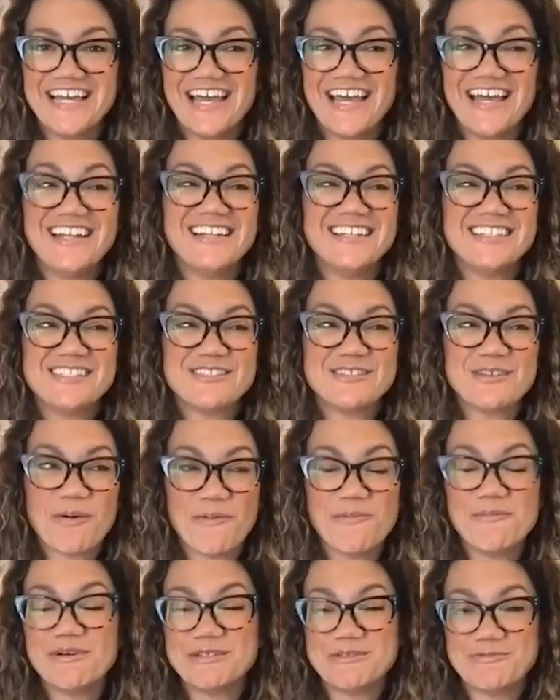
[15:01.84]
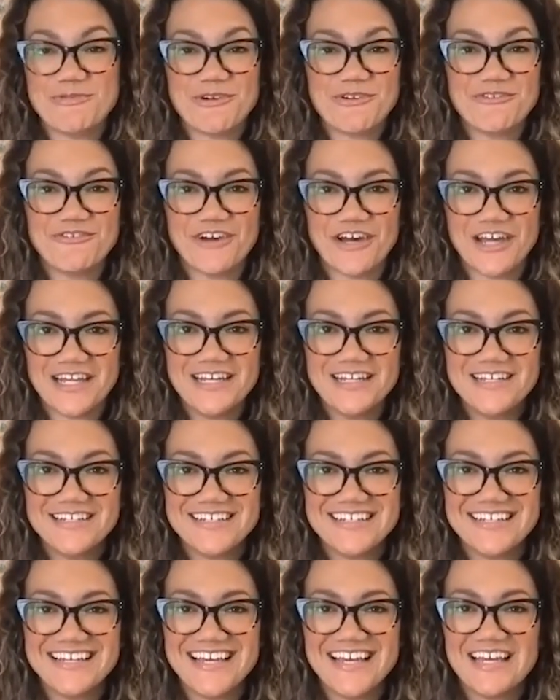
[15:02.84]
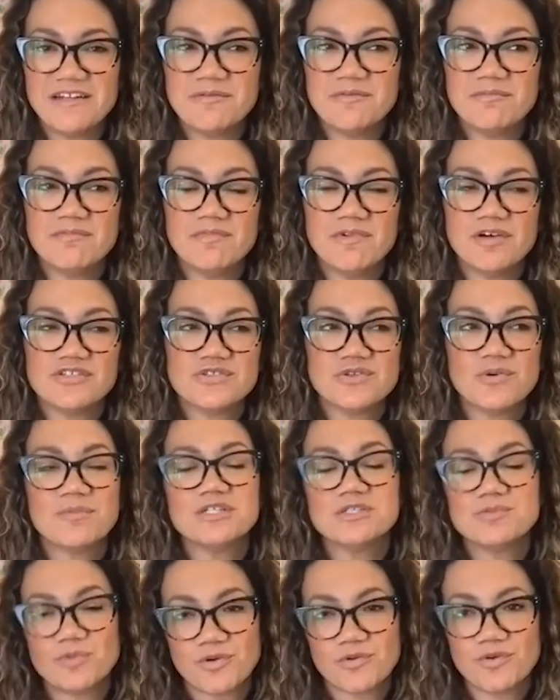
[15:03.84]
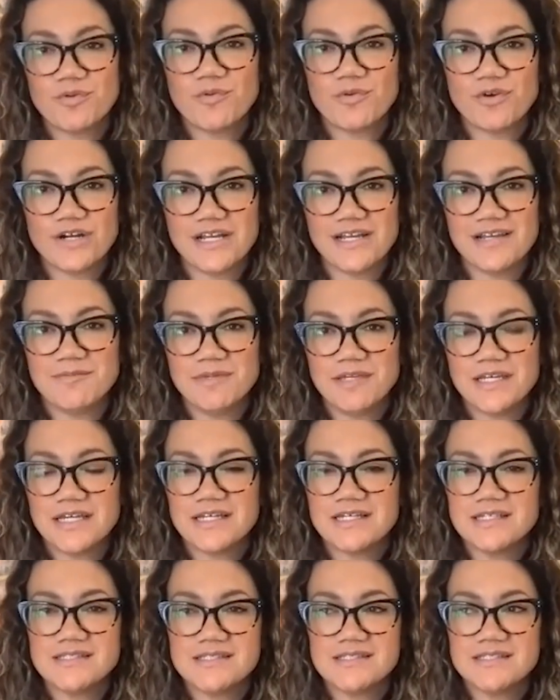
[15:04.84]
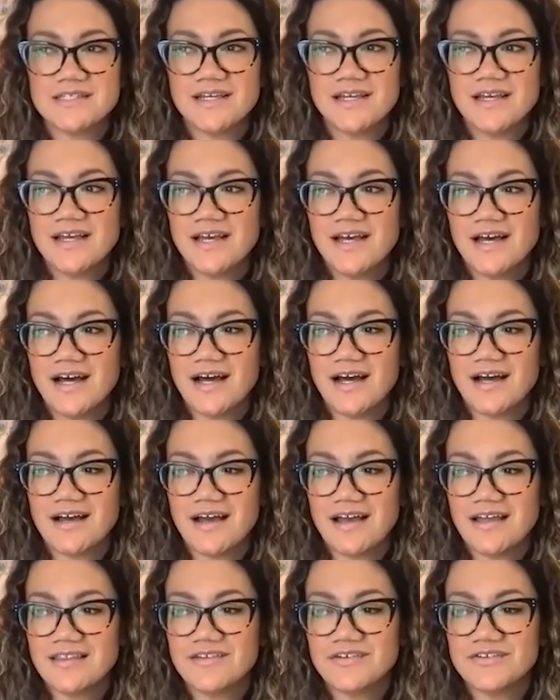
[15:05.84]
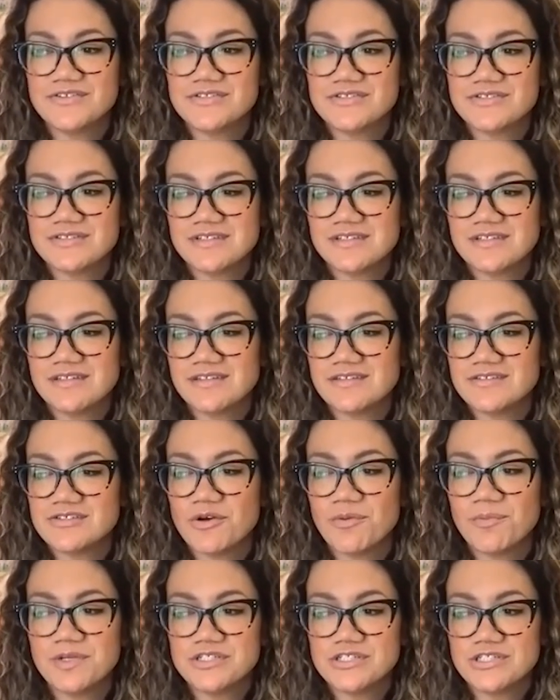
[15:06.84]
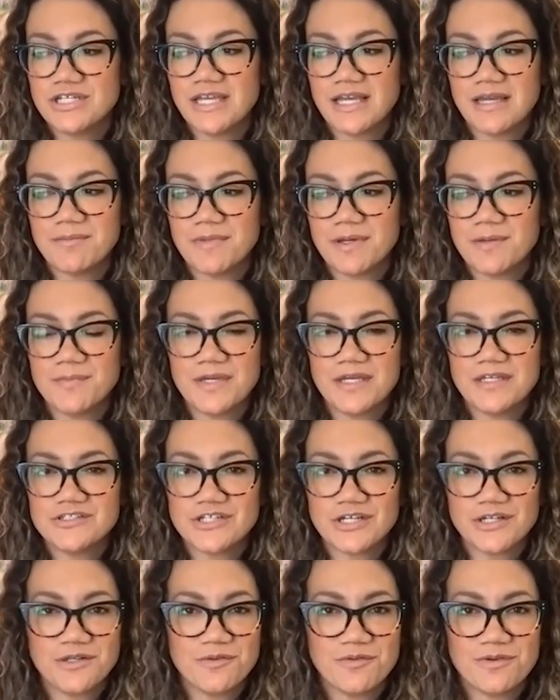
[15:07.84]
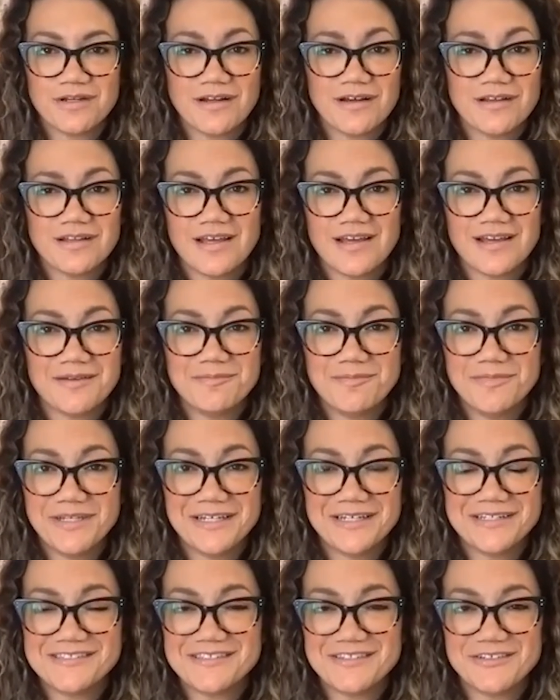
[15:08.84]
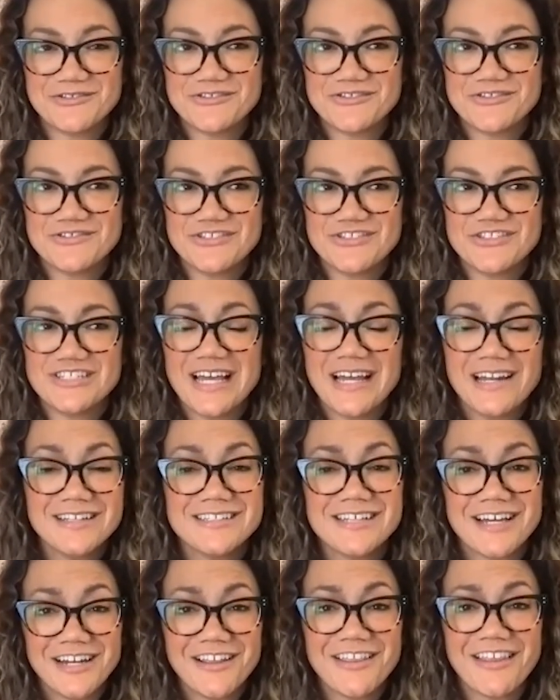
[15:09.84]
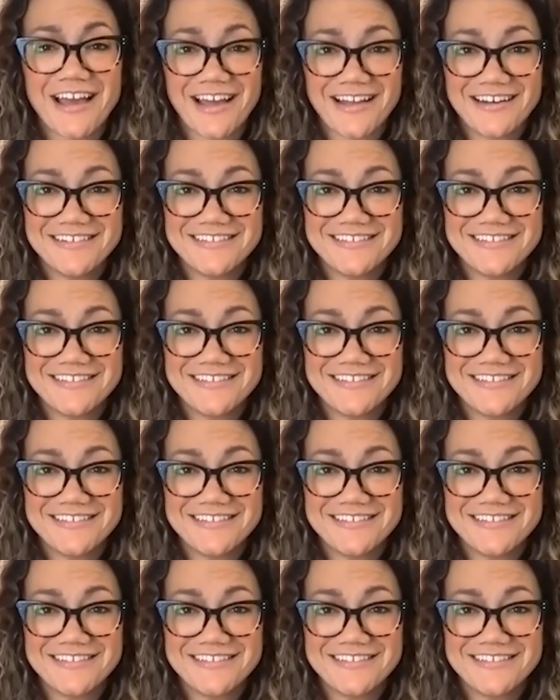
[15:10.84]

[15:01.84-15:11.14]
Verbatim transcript: And it's so much more fun and so much more rewarding because uh, there's so much to gain by being genuine online because there's just not a ton of that